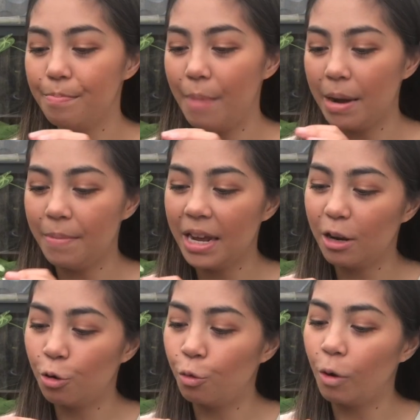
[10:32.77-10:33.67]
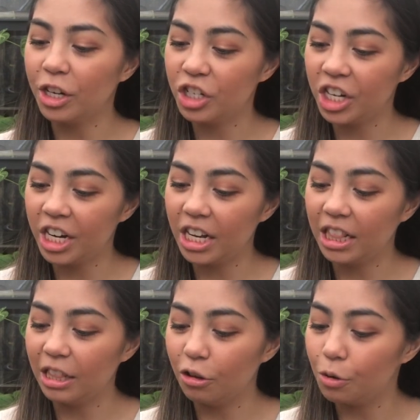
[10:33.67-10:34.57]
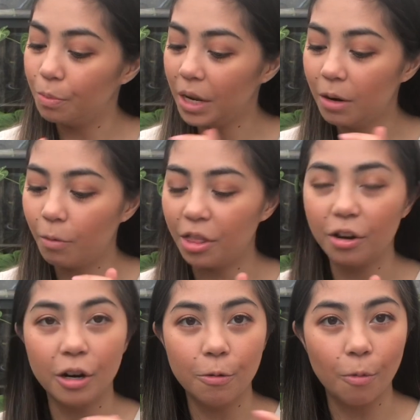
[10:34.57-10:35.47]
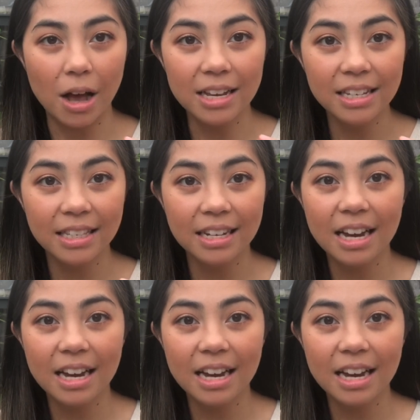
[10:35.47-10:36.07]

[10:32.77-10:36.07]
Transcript: made me question it a little bit, whether it was.